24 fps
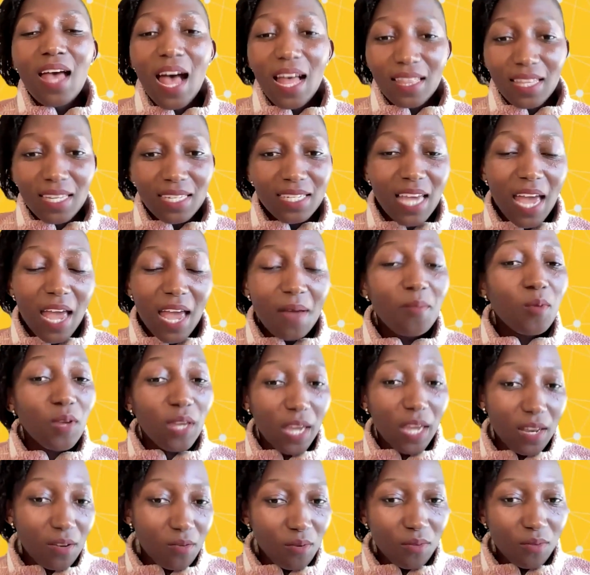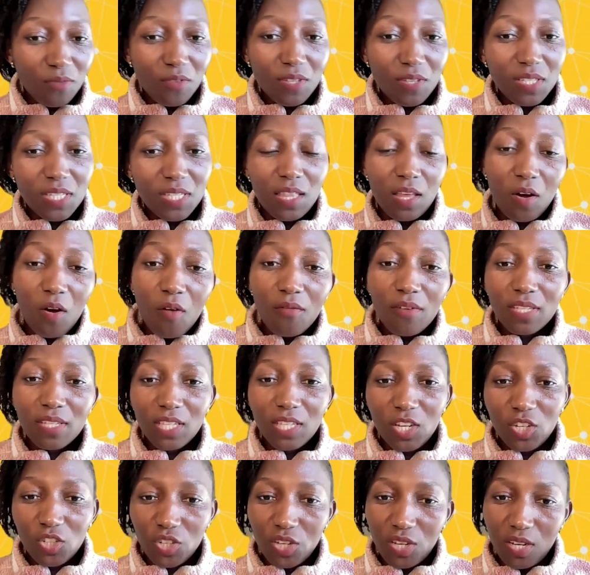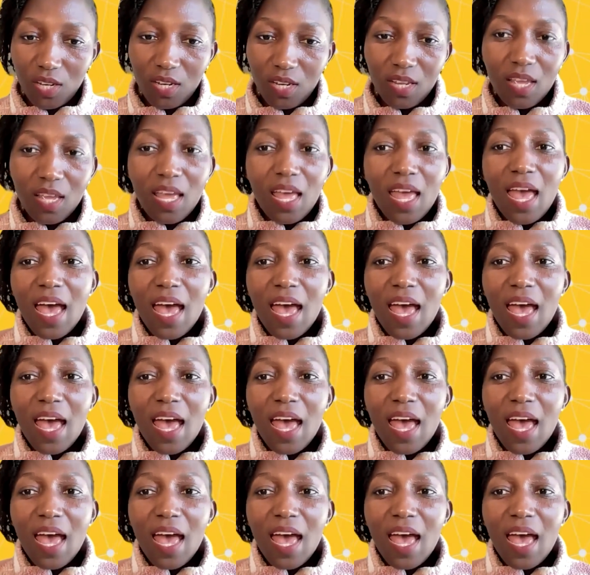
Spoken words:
at the time we can revisit the conversation.